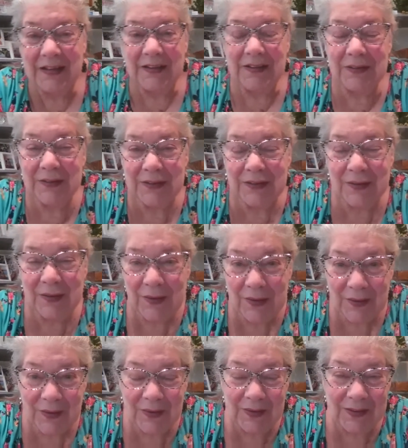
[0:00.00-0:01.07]
You can
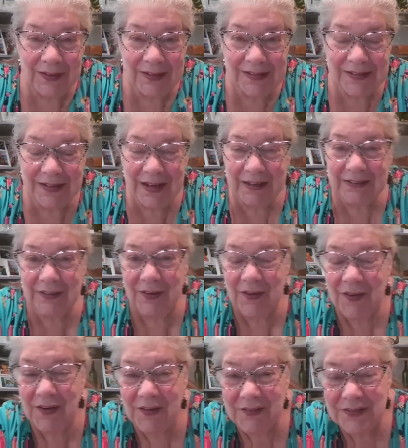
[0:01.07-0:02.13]
call us at the
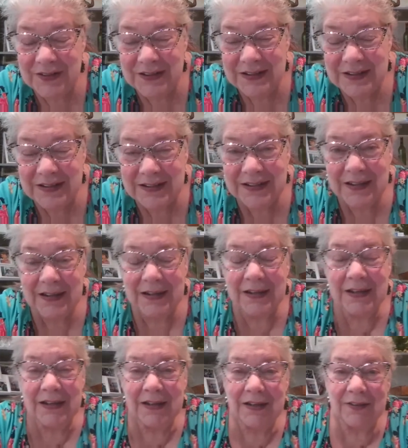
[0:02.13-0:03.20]
office.
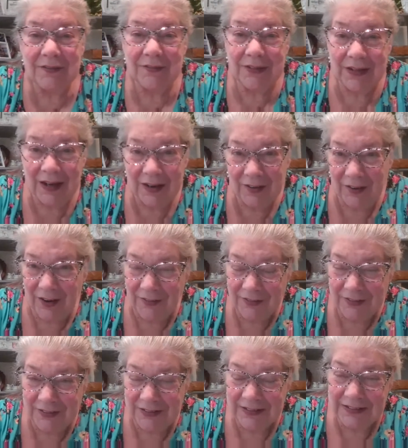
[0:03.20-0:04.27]
We're not
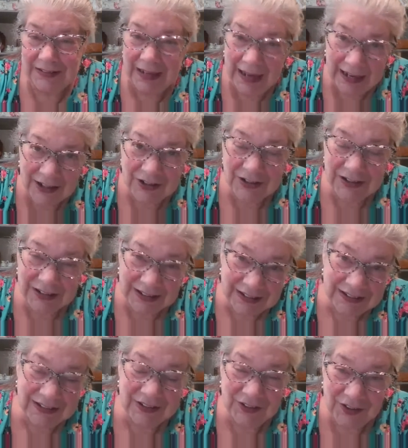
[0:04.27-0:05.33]
often actually
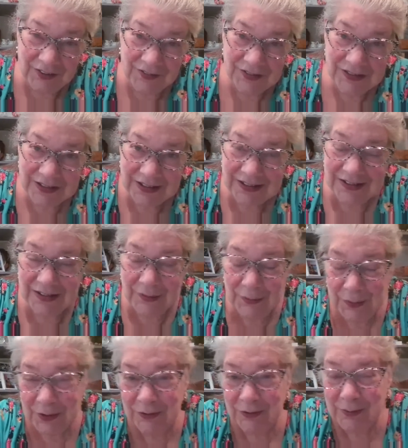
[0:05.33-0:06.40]
in the office because I
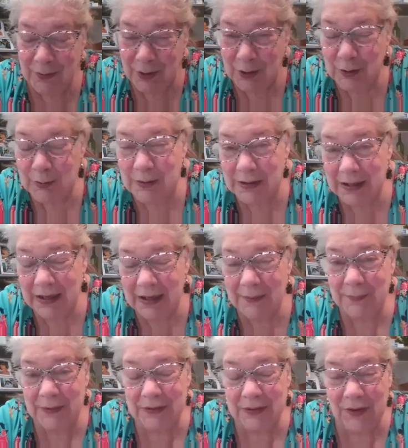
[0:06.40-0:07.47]
work from home a lot,
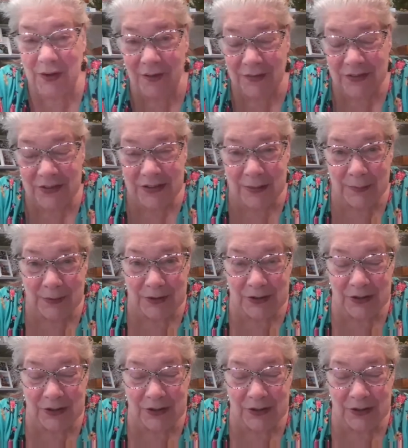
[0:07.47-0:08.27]
but the office number is